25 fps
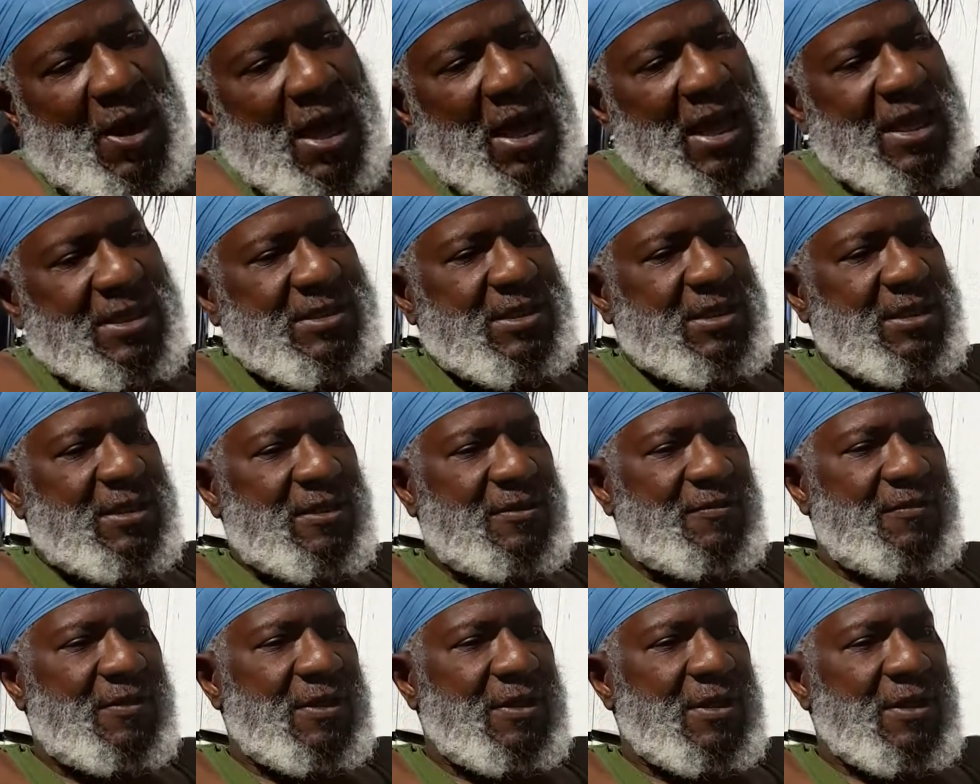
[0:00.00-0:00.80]

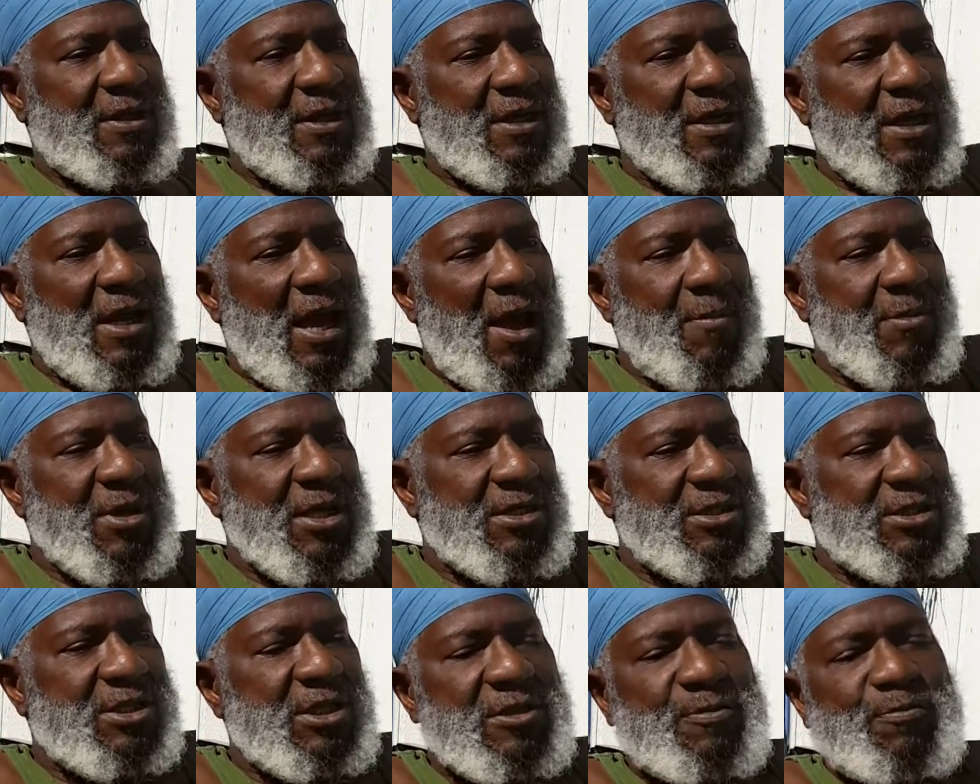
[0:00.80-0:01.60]
positive. I mean,
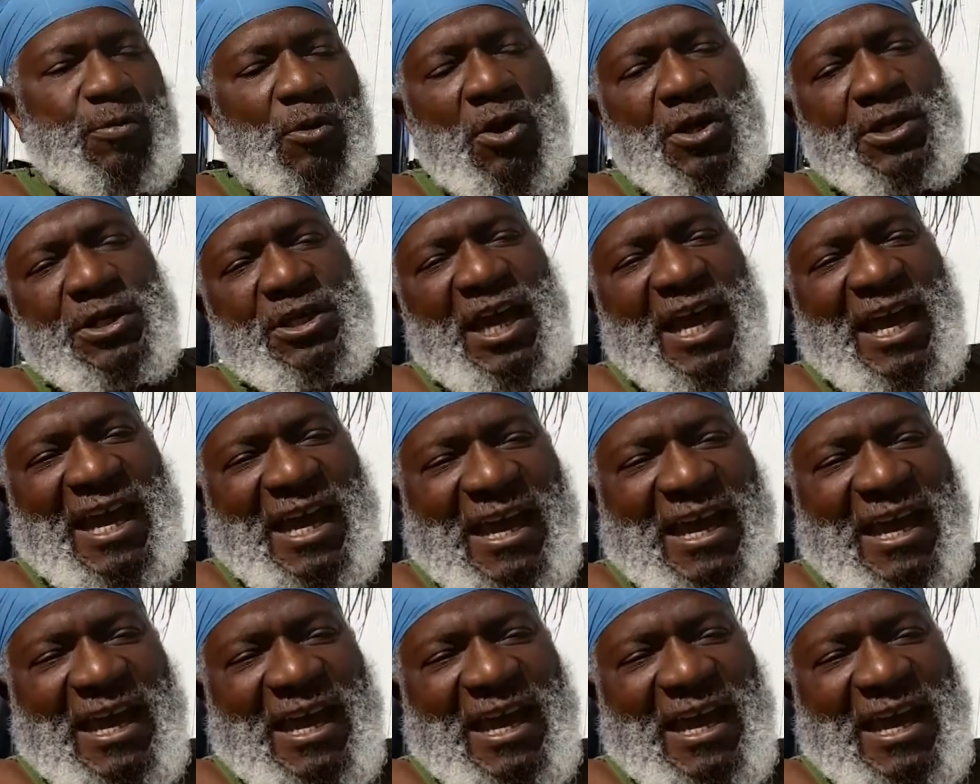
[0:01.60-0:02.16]
it's just part of your